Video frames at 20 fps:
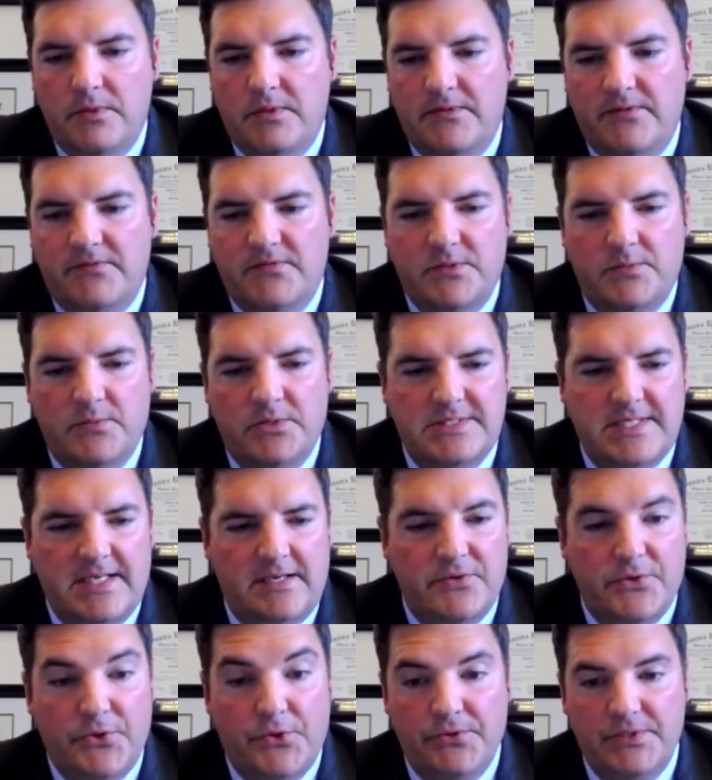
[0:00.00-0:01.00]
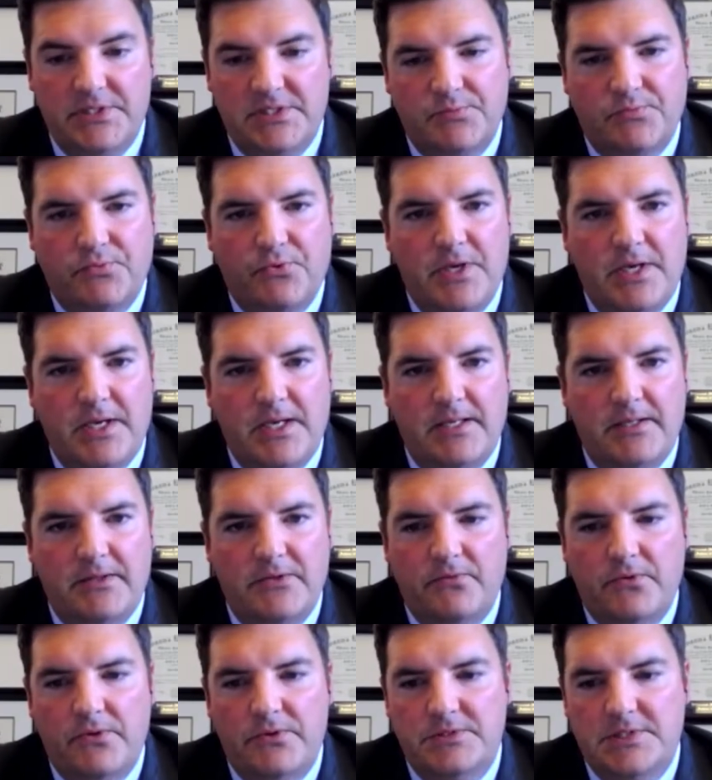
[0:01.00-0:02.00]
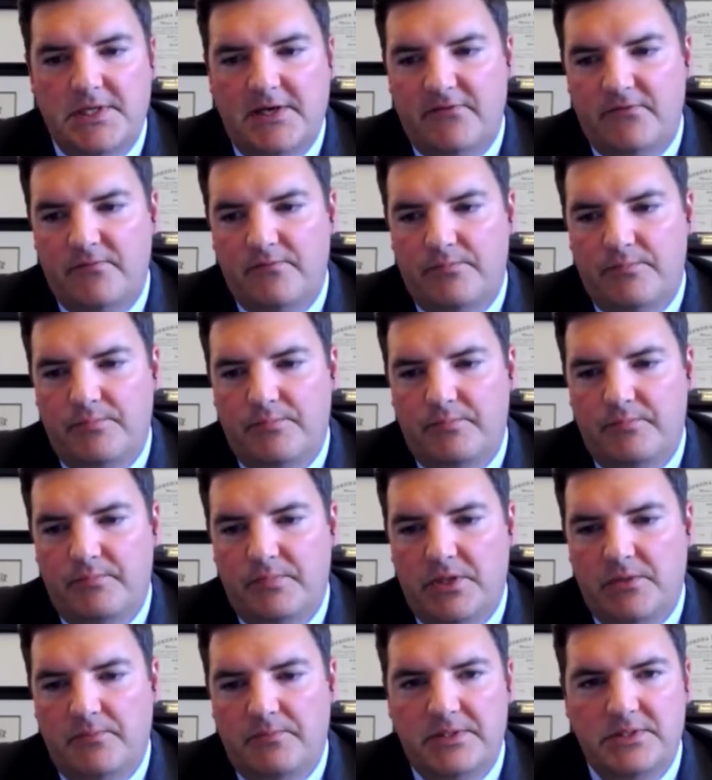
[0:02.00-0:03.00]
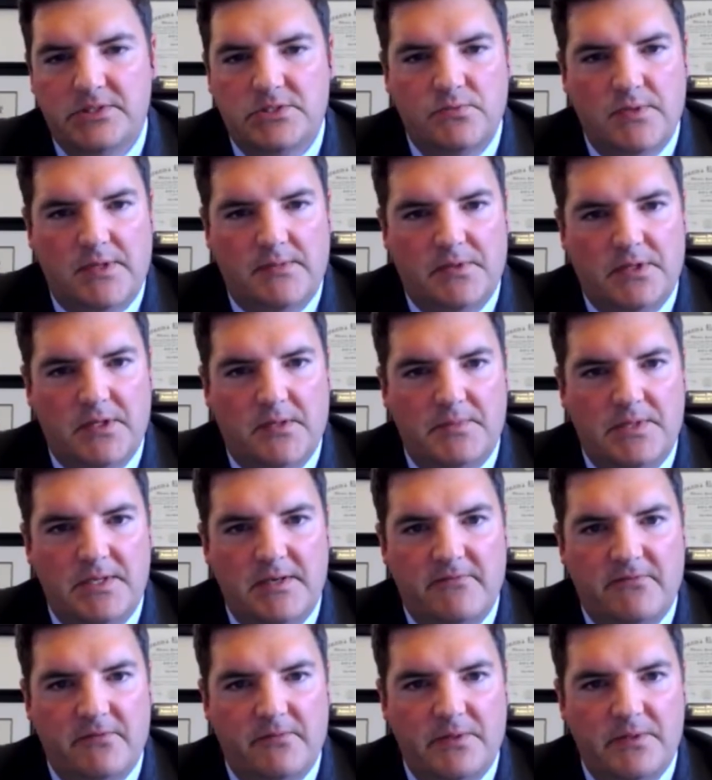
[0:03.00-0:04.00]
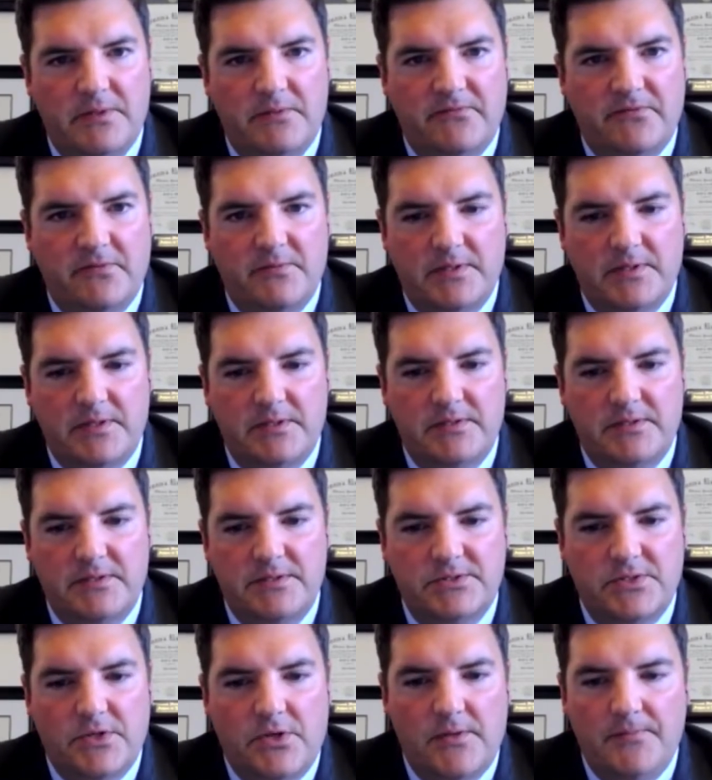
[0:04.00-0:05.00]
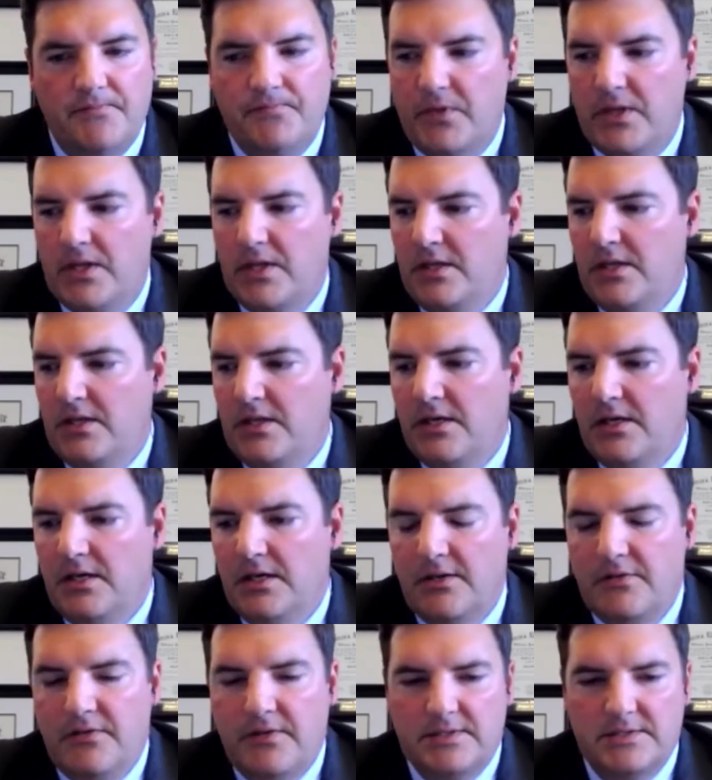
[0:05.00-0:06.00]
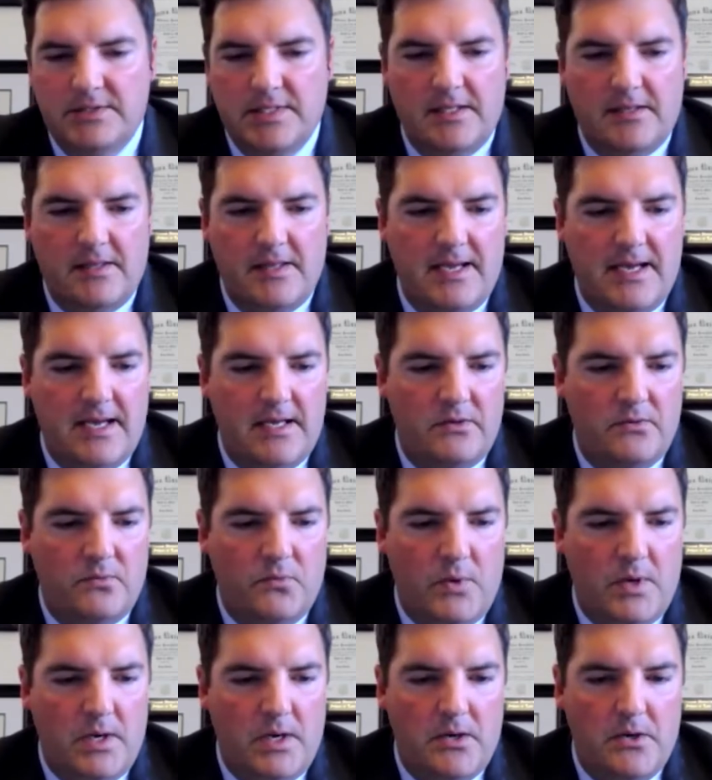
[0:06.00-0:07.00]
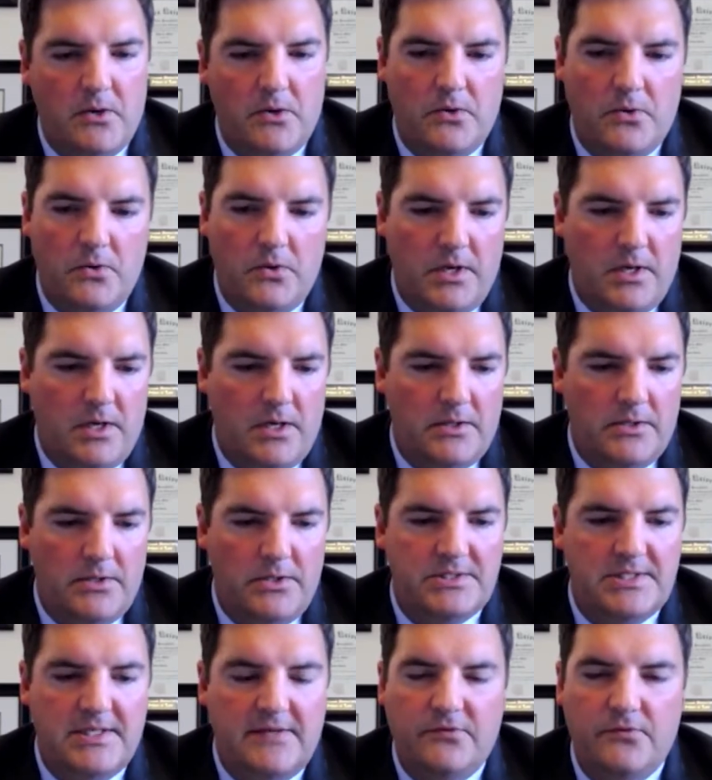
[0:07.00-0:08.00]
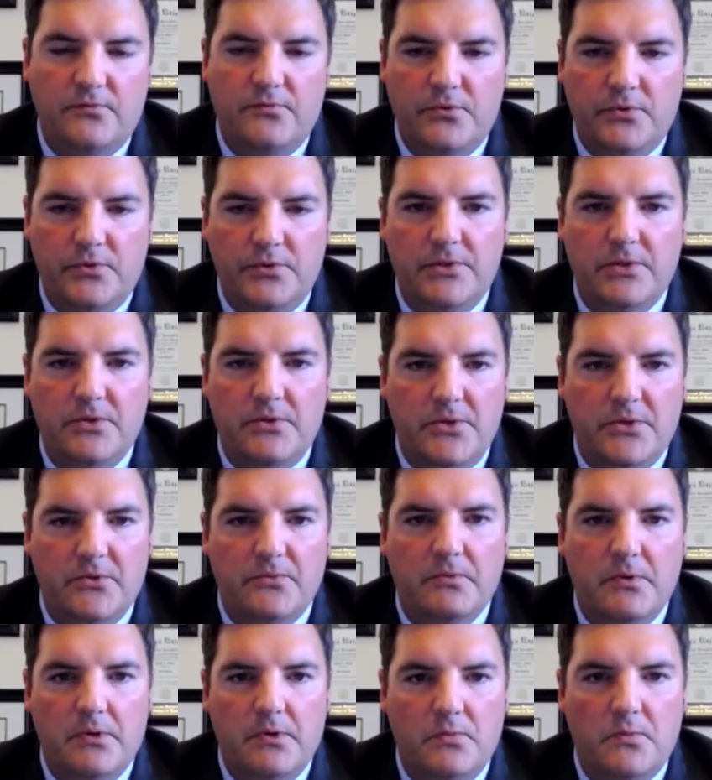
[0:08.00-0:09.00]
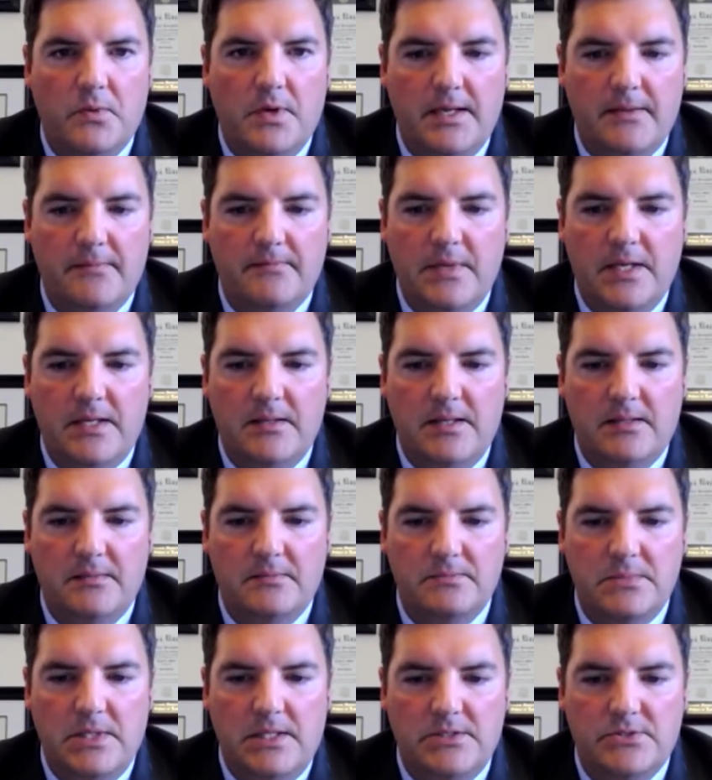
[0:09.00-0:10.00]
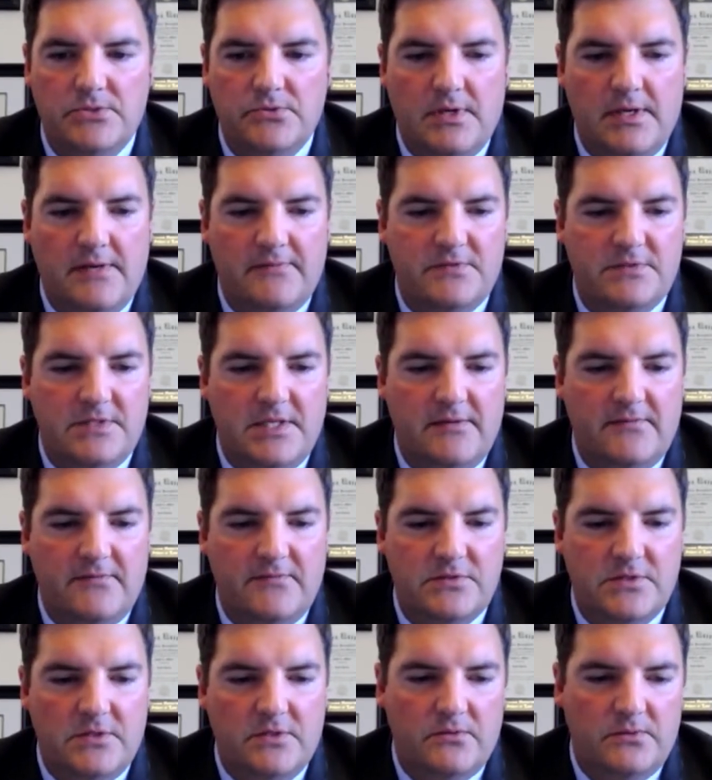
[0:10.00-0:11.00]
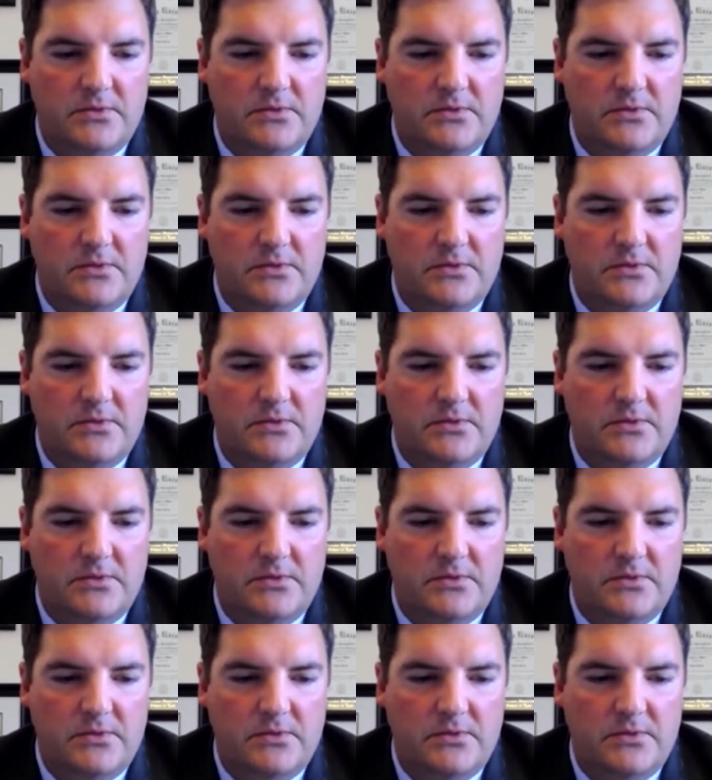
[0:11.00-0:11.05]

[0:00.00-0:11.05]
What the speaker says: someone's out in the early spring and the roads haven't, you know, been swept up yet from the salt, things like that, where you just have to really know your roadway and drive safe. So,